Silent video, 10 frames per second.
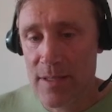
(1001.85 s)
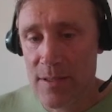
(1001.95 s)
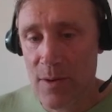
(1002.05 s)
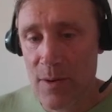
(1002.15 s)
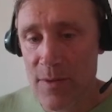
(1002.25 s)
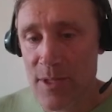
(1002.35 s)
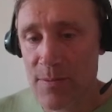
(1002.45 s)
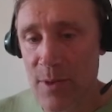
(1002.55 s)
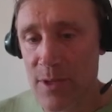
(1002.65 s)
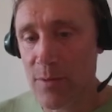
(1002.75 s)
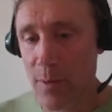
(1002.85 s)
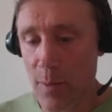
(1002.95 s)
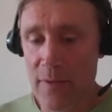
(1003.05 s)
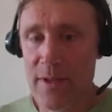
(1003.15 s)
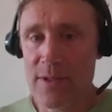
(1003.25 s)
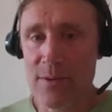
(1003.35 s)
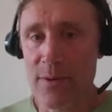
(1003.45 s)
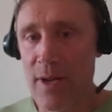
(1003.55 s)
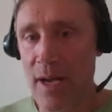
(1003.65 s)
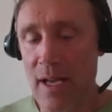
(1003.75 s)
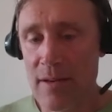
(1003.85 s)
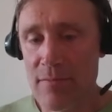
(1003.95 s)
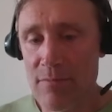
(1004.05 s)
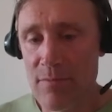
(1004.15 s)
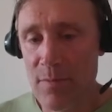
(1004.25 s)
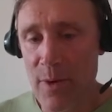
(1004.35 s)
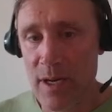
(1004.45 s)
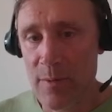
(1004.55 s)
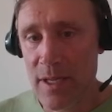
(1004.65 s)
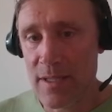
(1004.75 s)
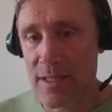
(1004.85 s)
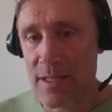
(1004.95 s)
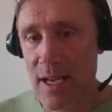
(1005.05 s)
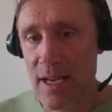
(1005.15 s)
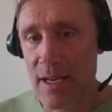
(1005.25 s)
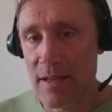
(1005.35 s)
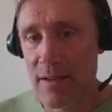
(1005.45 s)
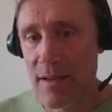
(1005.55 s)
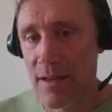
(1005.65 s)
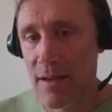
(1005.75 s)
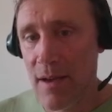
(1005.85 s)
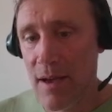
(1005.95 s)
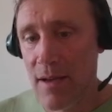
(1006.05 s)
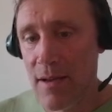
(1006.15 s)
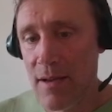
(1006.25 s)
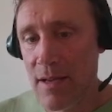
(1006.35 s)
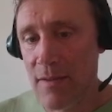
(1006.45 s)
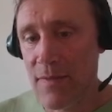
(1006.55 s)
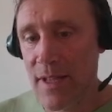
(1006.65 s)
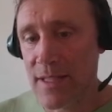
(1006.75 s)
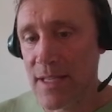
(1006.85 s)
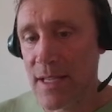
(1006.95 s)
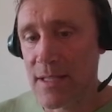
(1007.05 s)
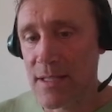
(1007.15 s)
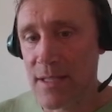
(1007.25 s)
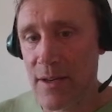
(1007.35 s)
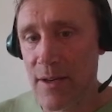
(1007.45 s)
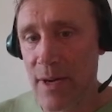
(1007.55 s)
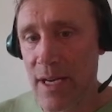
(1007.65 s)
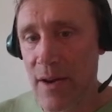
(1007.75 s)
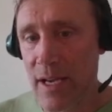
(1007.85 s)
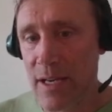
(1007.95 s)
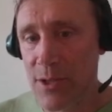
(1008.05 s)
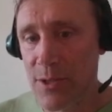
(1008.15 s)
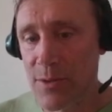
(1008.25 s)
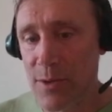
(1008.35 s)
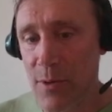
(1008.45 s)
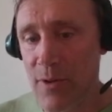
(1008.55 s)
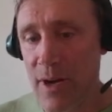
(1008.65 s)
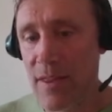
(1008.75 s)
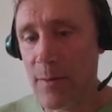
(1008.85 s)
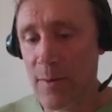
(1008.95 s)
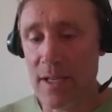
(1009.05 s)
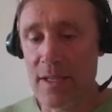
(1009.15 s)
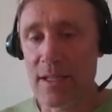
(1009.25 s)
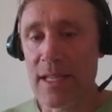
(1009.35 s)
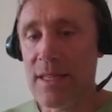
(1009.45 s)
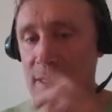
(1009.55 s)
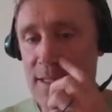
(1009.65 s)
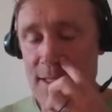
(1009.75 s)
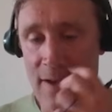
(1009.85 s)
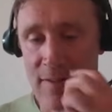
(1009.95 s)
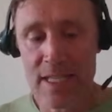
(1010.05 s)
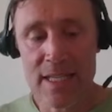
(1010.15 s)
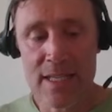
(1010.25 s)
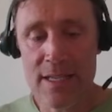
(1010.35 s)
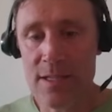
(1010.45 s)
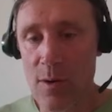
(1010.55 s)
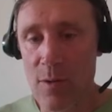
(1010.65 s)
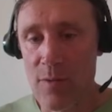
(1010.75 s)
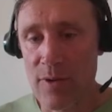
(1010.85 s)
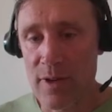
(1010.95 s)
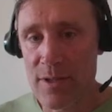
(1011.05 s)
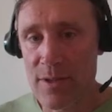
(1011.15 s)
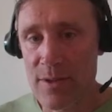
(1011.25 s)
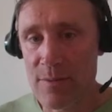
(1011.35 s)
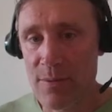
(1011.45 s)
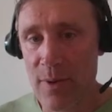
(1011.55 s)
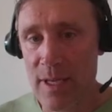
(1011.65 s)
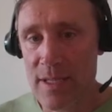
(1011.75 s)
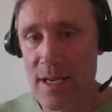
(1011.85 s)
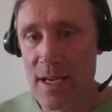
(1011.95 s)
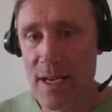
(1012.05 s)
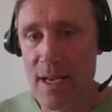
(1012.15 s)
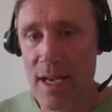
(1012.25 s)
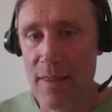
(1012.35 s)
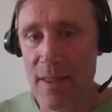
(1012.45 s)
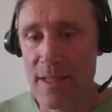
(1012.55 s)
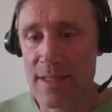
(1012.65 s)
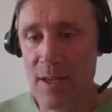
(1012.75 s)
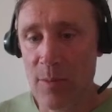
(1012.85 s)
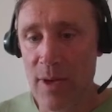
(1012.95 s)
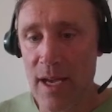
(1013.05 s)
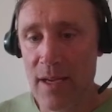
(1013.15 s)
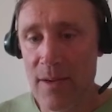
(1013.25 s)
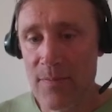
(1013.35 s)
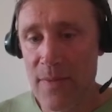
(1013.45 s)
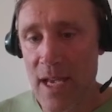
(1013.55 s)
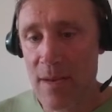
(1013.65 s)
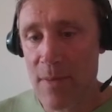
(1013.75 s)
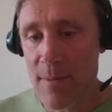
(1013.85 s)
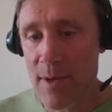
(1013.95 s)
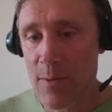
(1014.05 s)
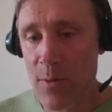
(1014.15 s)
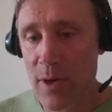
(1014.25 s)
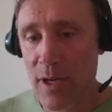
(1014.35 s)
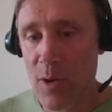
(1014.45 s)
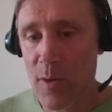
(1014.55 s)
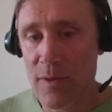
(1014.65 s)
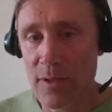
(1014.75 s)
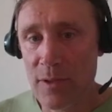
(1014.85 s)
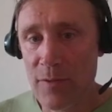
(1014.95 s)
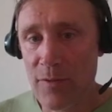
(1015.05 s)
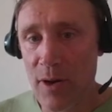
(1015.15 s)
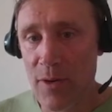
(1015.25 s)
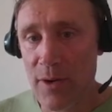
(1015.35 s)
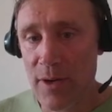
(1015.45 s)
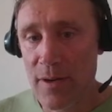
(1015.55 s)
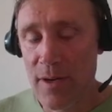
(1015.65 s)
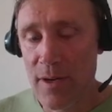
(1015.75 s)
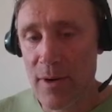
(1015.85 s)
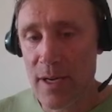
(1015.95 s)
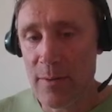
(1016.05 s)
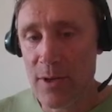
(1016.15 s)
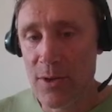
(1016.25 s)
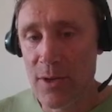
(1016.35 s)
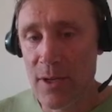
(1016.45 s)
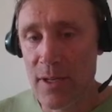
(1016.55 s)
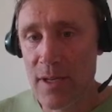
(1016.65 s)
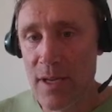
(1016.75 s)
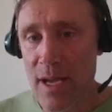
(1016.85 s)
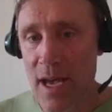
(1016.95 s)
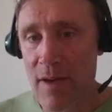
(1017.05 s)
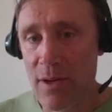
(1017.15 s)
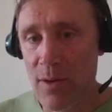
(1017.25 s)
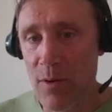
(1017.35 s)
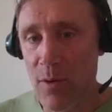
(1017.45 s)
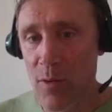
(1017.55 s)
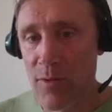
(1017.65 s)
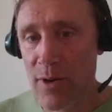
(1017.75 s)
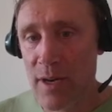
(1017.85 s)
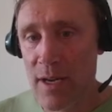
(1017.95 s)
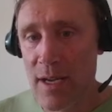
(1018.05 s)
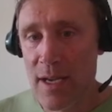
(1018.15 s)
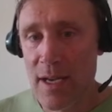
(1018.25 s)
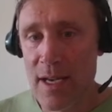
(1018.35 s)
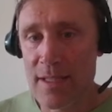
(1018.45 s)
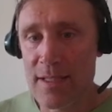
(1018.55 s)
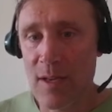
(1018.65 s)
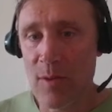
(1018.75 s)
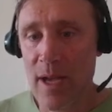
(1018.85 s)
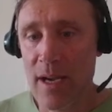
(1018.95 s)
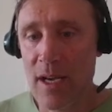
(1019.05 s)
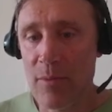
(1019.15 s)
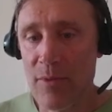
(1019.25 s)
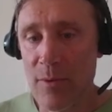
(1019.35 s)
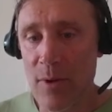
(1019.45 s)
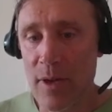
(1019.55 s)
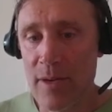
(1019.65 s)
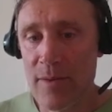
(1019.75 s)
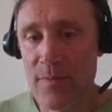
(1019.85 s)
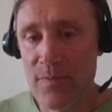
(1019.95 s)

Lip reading: So at this point, do we want this or not? Right? We can decide if that's necessary. Right now it kind of shoots over. I think we can delete this and have it ease over to this point and then settle back. And maybe we want to go even a little farther, right? We could have it go over and settle back up if we wanted.